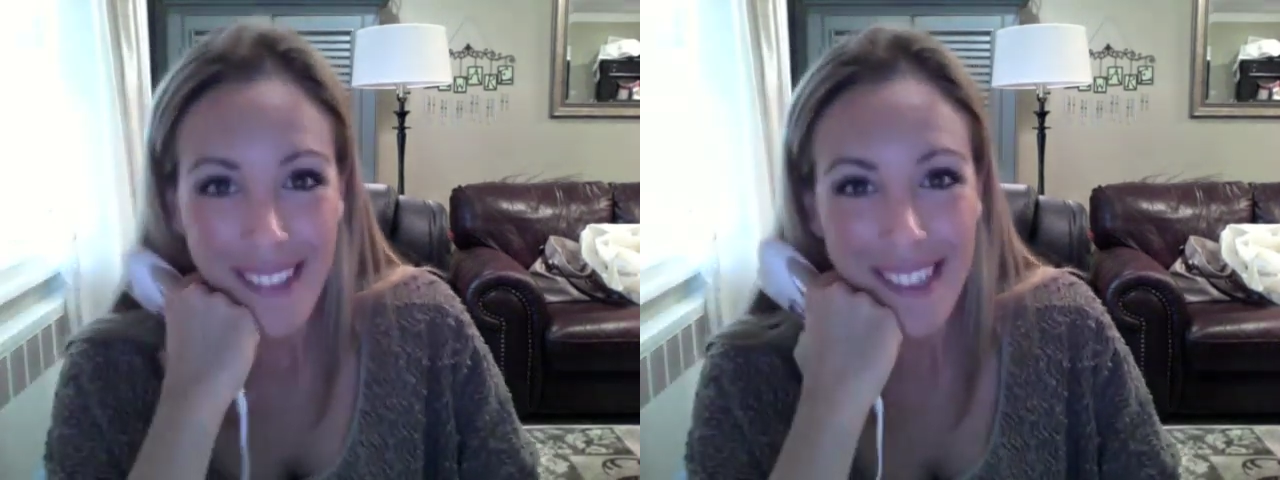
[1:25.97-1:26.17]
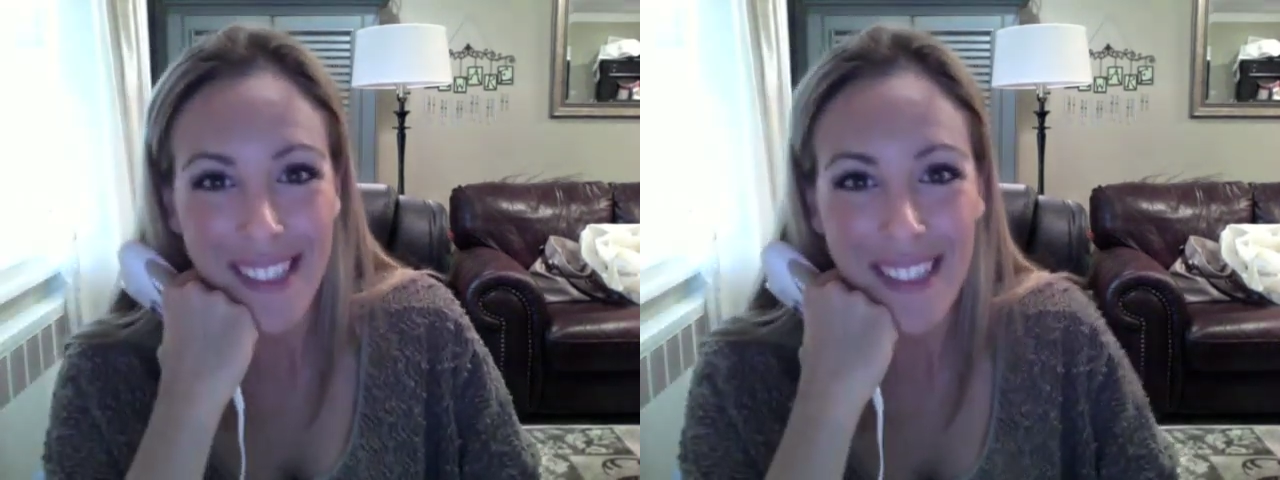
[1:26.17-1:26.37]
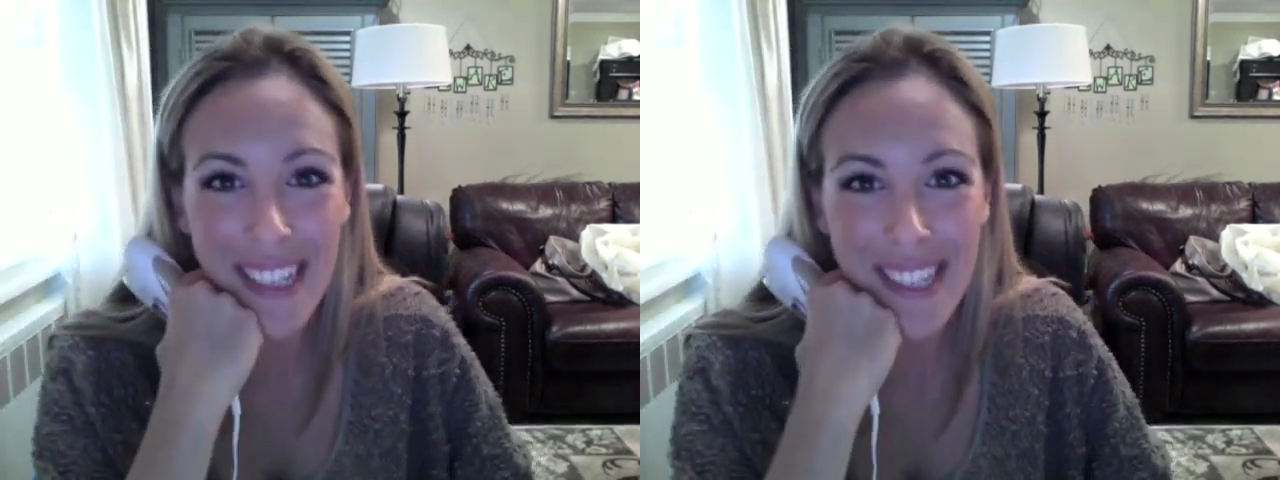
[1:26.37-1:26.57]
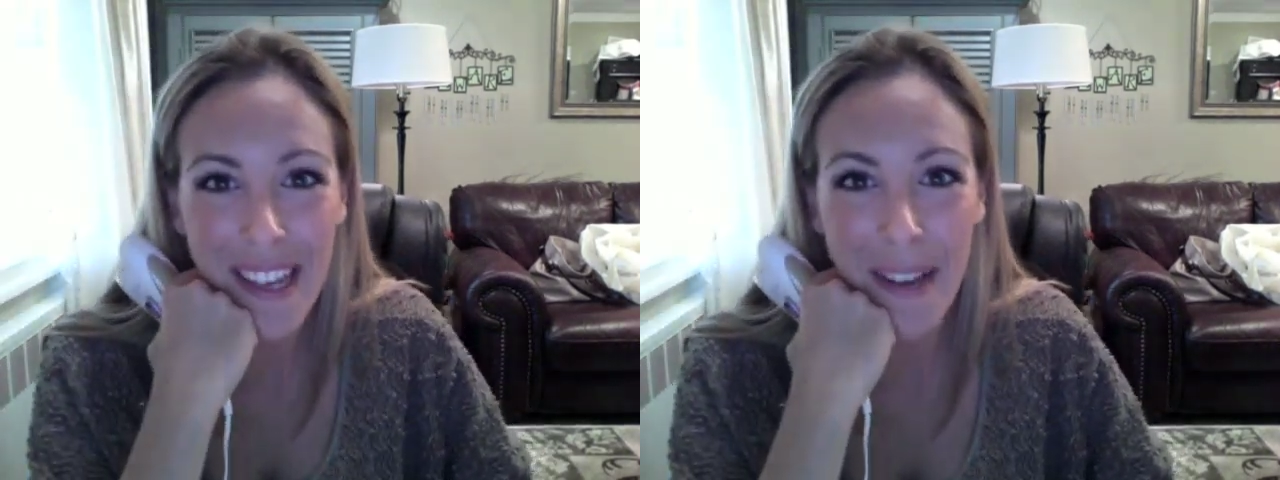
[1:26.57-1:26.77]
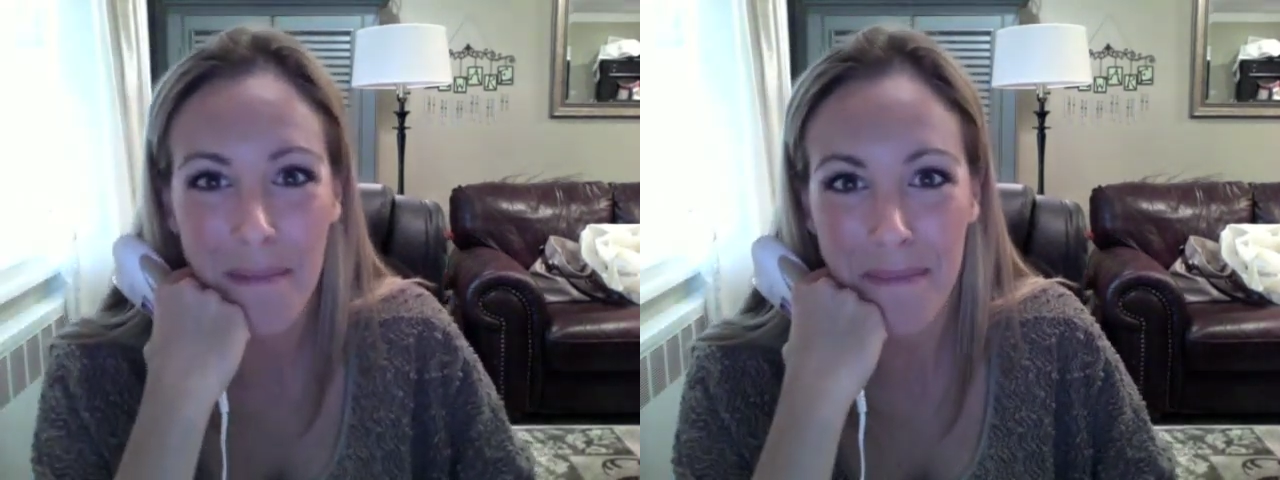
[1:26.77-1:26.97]
Until next
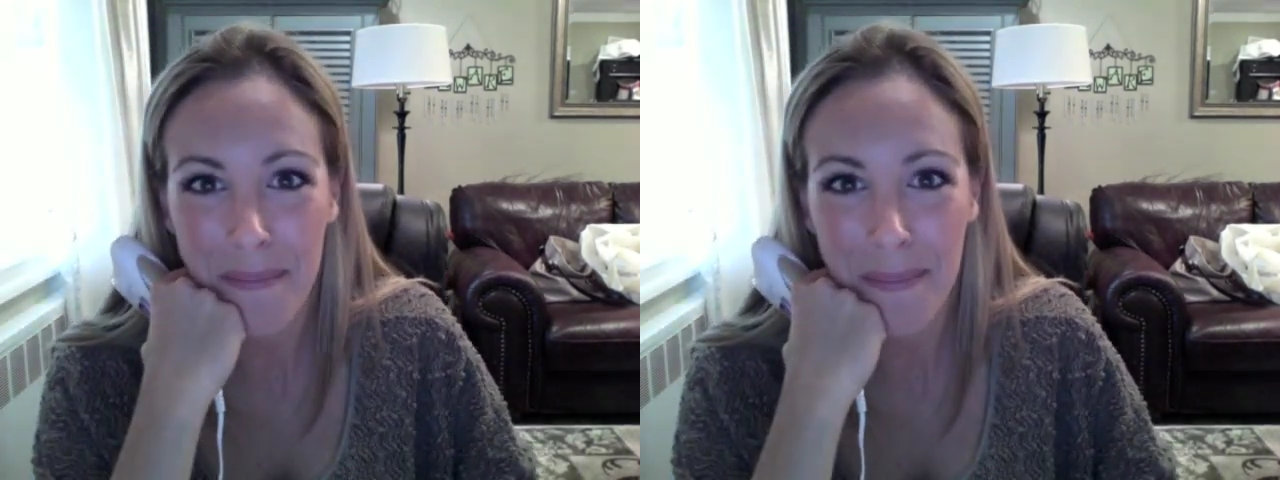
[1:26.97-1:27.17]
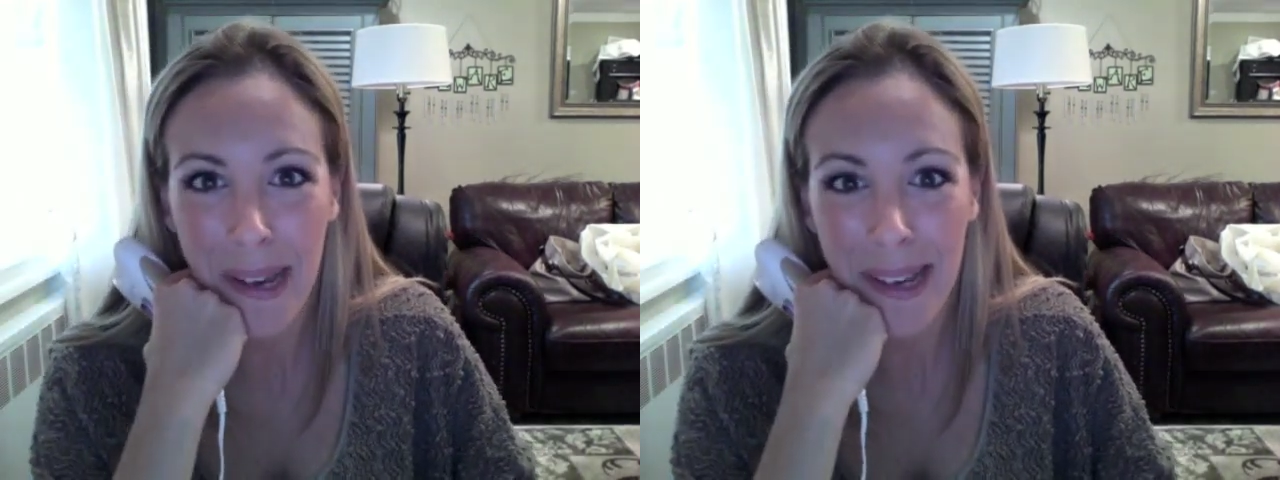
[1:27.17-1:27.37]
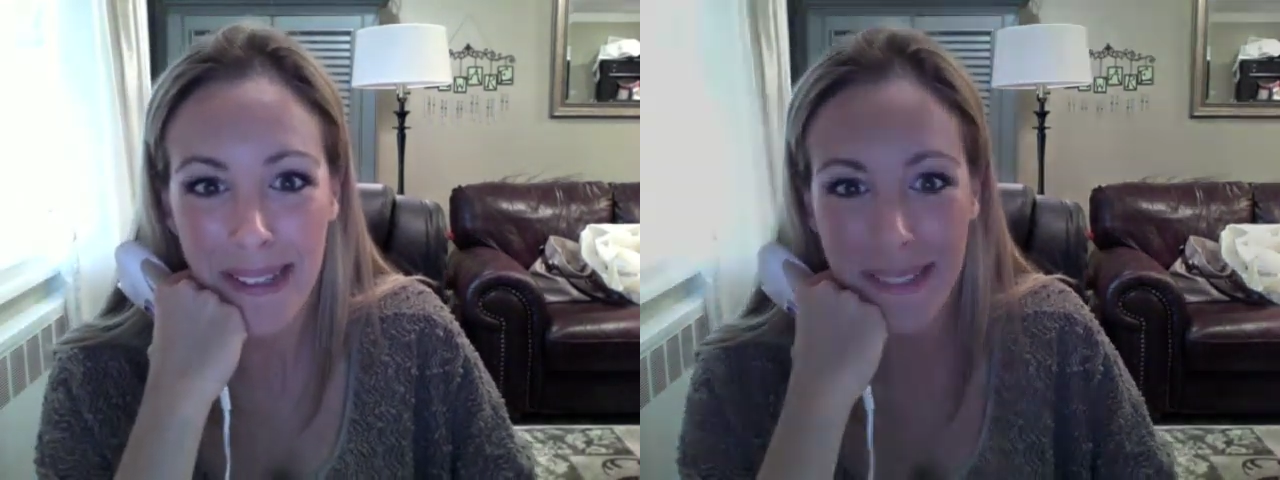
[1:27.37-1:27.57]
time. Bye.